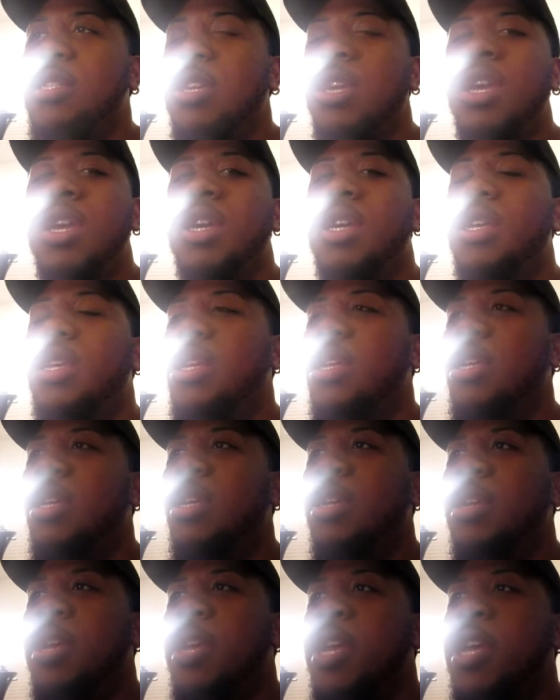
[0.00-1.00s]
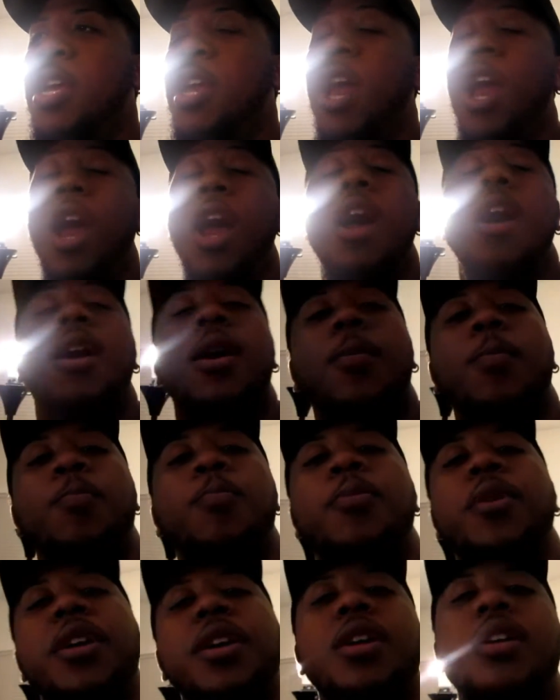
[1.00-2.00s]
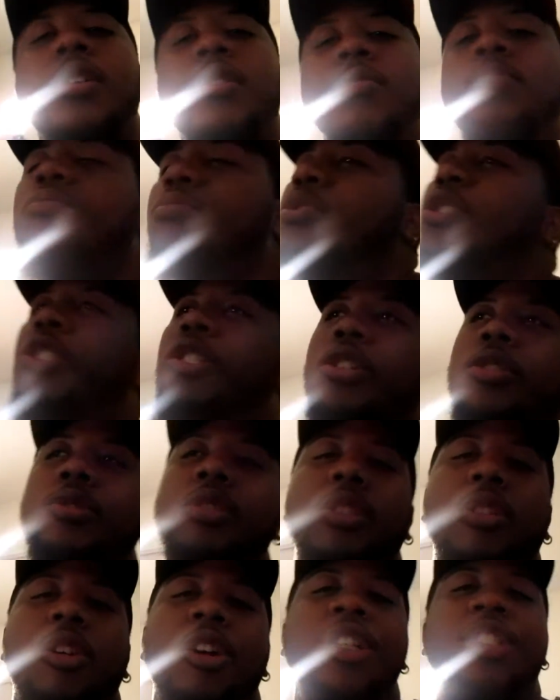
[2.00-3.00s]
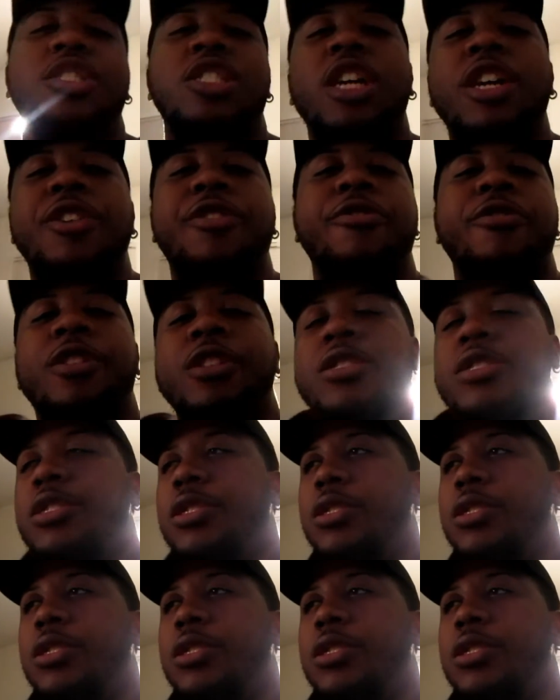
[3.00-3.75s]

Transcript: Yeah. But, you know, start thundering